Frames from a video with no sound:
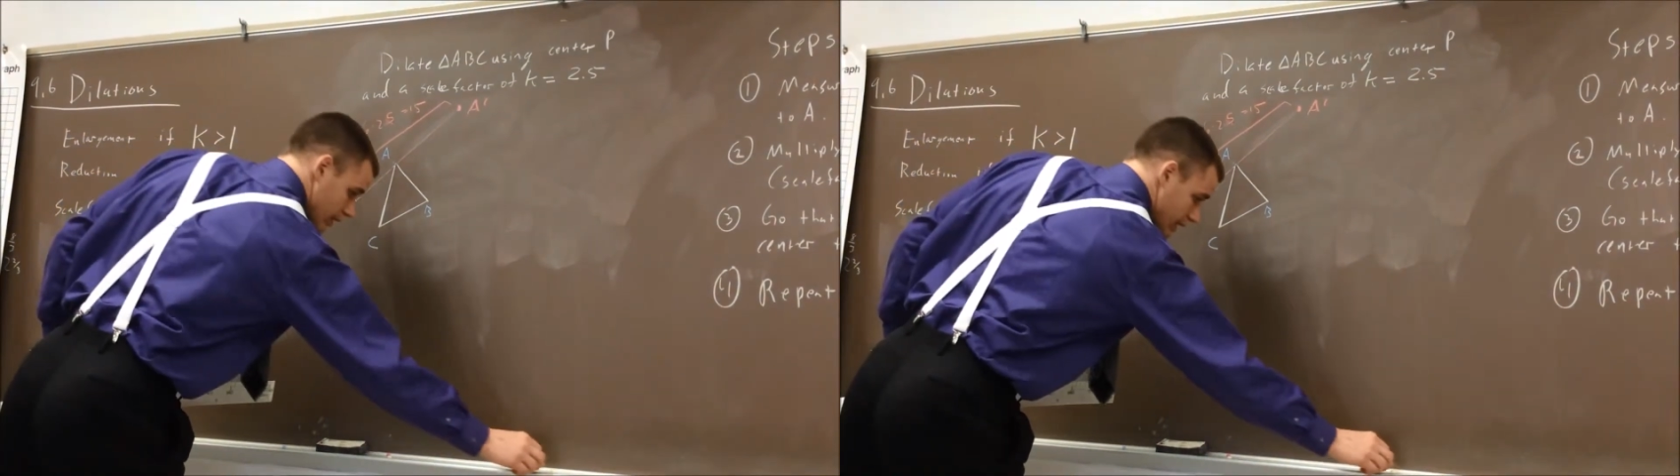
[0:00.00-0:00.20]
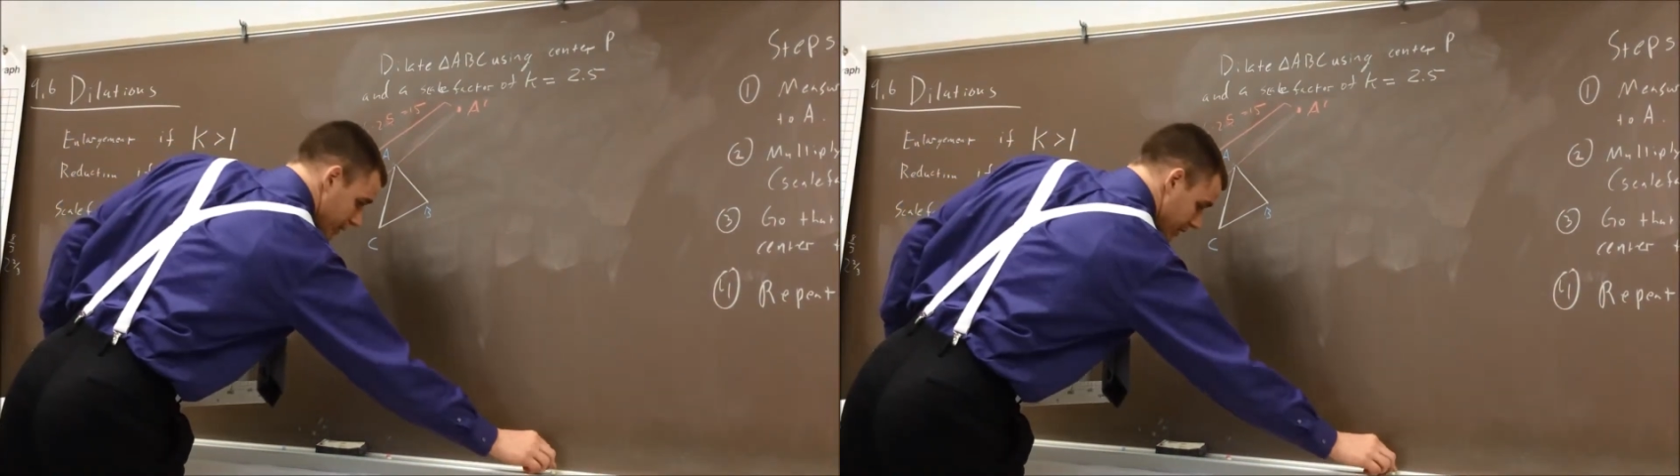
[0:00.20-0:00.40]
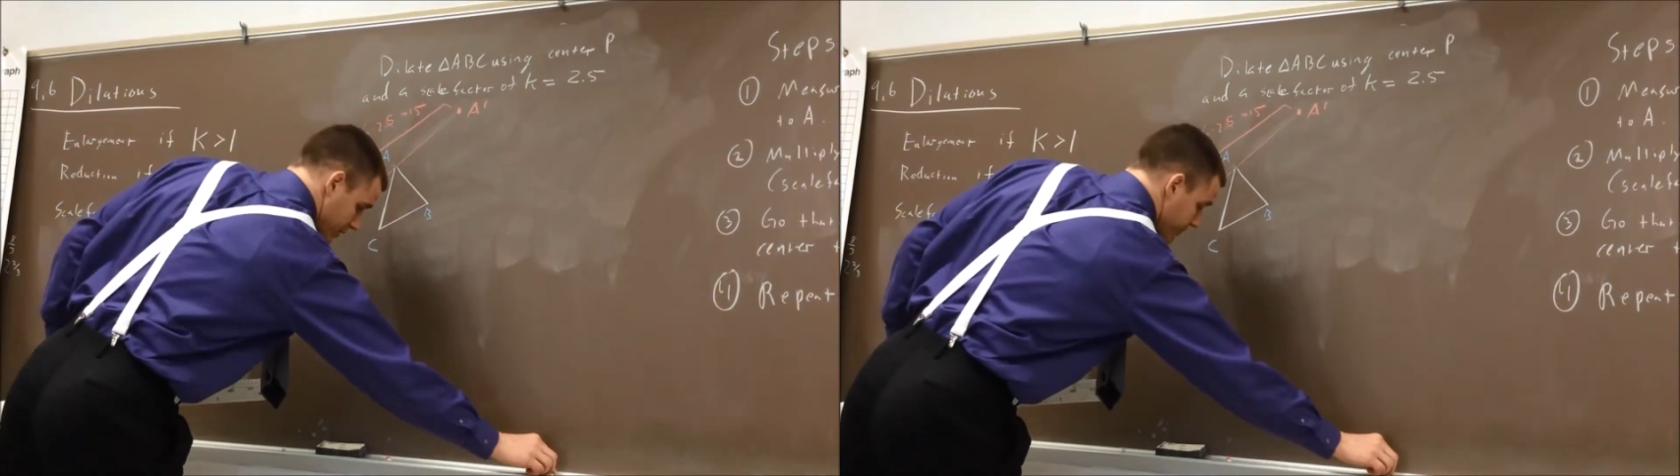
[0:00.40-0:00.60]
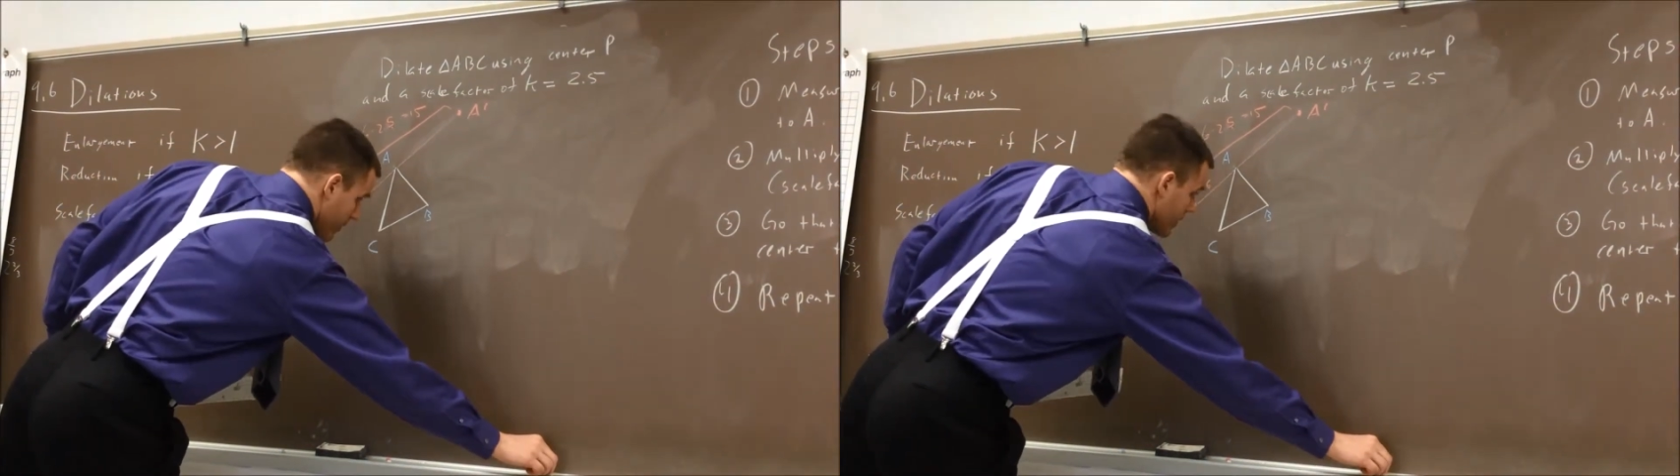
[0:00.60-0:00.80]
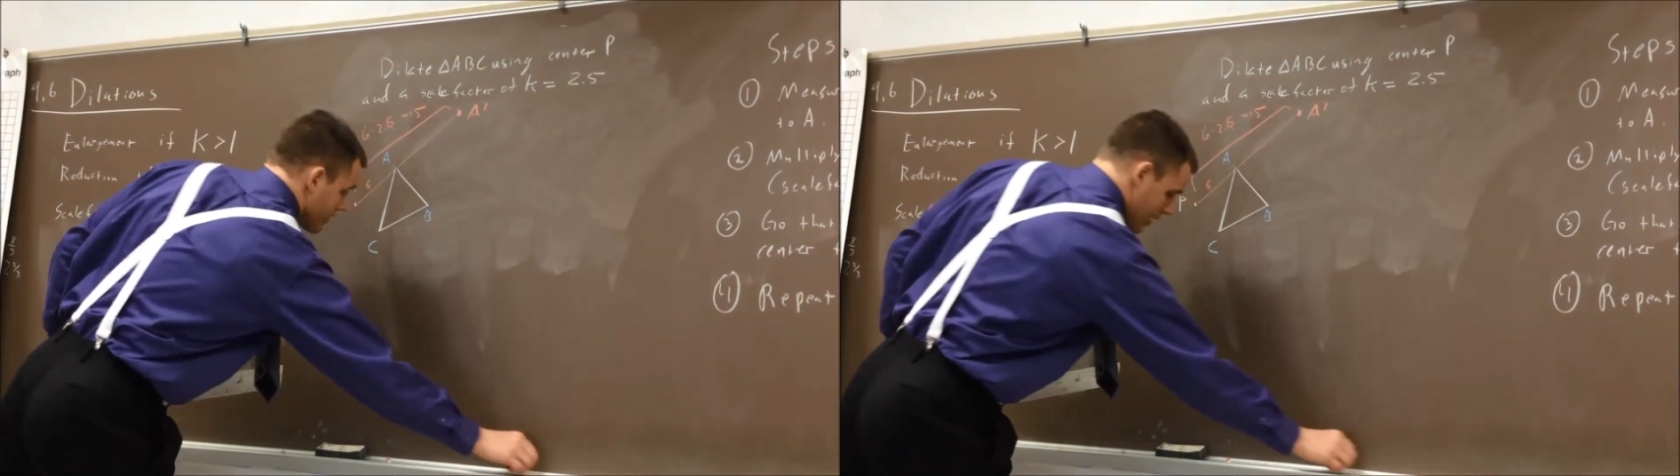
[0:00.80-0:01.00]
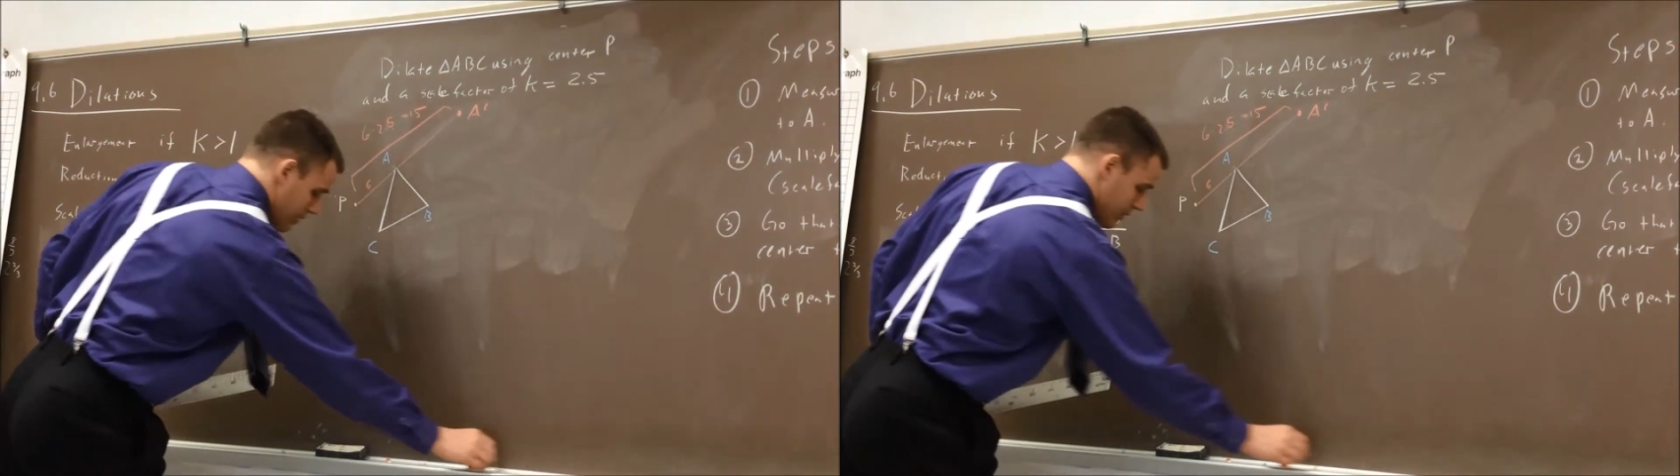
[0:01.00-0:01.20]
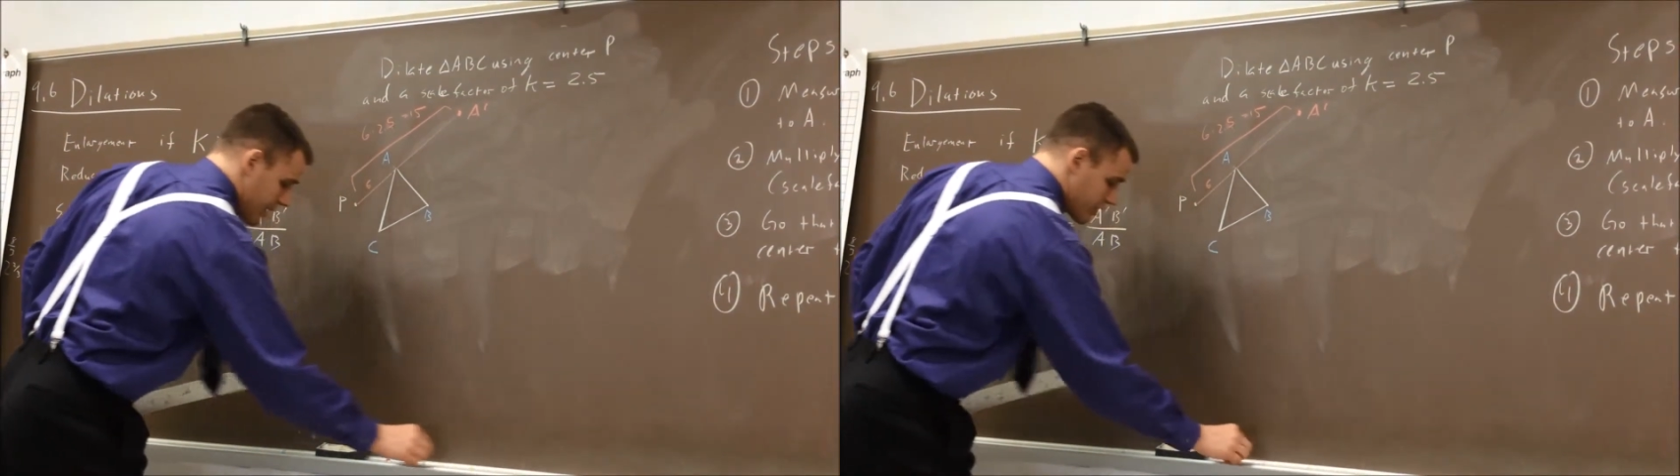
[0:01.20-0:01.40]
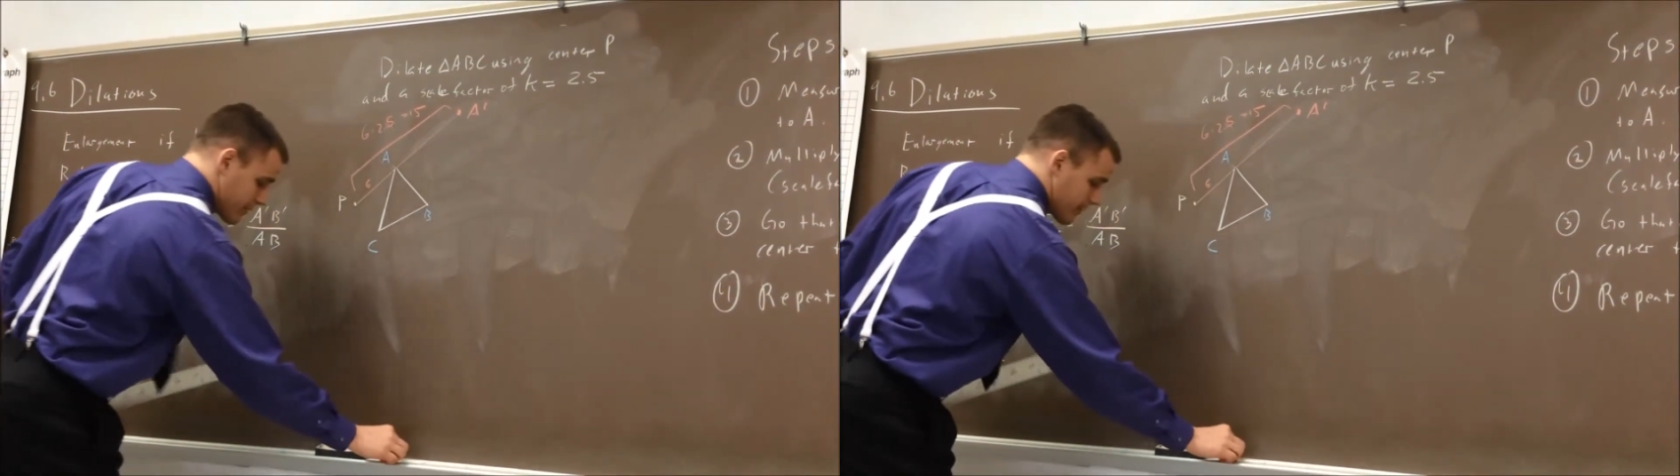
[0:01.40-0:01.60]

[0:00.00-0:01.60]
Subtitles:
Let's measure from. I'm going to measure